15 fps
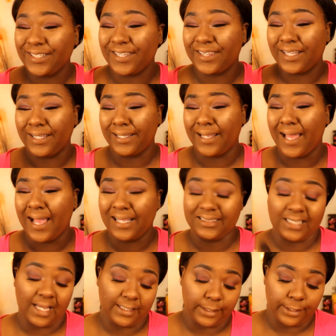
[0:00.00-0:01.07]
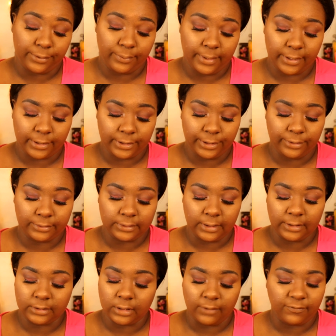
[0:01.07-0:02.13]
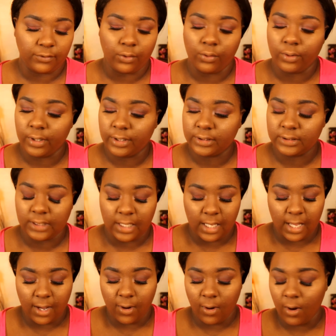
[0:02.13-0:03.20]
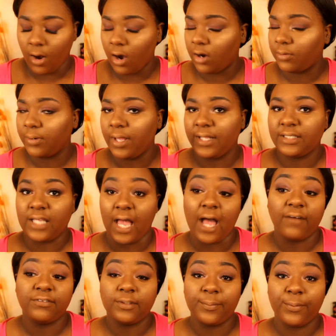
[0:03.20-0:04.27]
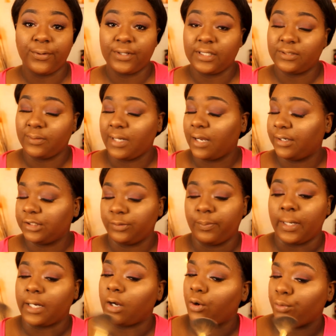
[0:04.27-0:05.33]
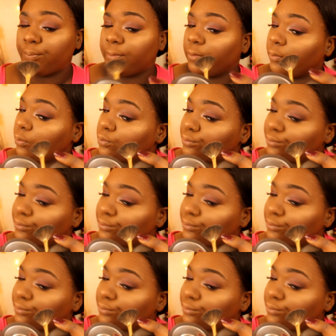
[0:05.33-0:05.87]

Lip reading: The last highlighter we are going to use is, of course, always have to pull this one out, is Becca Opal.